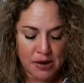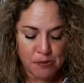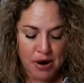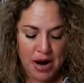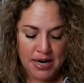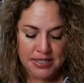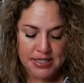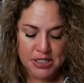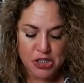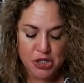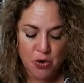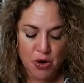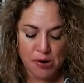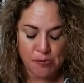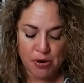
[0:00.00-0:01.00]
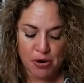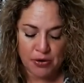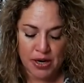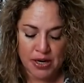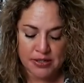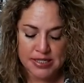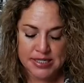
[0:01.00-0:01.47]
Practice your
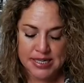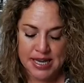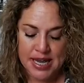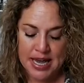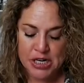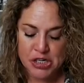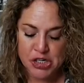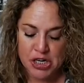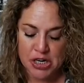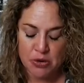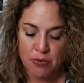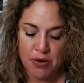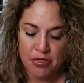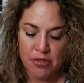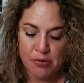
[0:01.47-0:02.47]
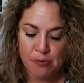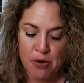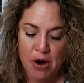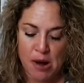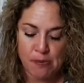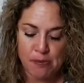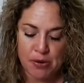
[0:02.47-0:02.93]
pronunciation with the
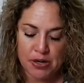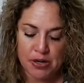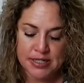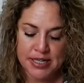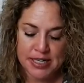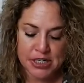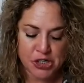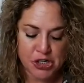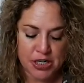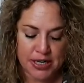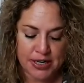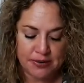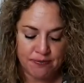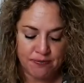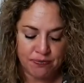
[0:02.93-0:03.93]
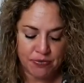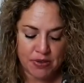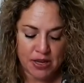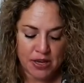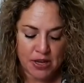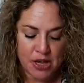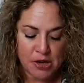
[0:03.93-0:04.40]
proper diction.
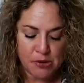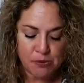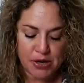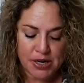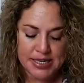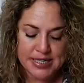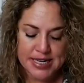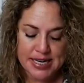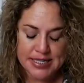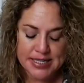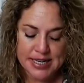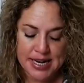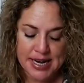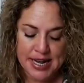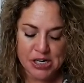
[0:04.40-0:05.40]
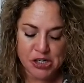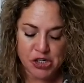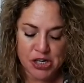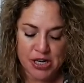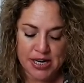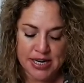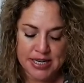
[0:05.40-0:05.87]

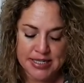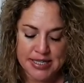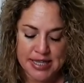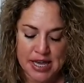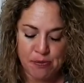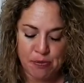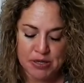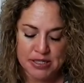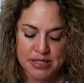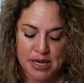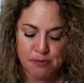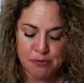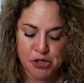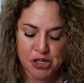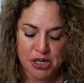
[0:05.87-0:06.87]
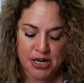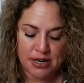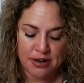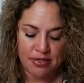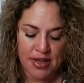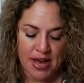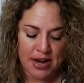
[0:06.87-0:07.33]
Predestination is the
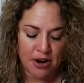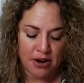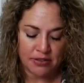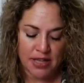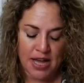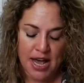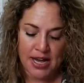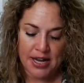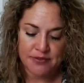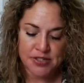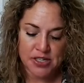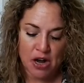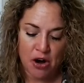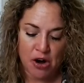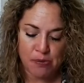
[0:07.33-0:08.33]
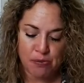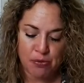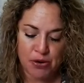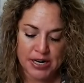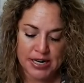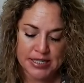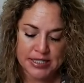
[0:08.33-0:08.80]
presumption that our lives are
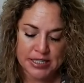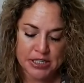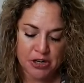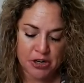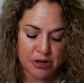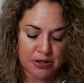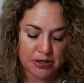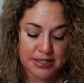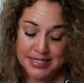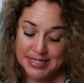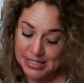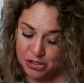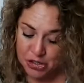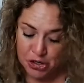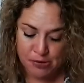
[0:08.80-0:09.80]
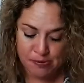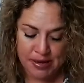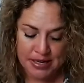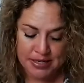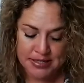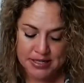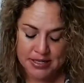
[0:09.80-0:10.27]

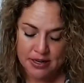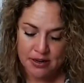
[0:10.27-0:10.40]
predetermined.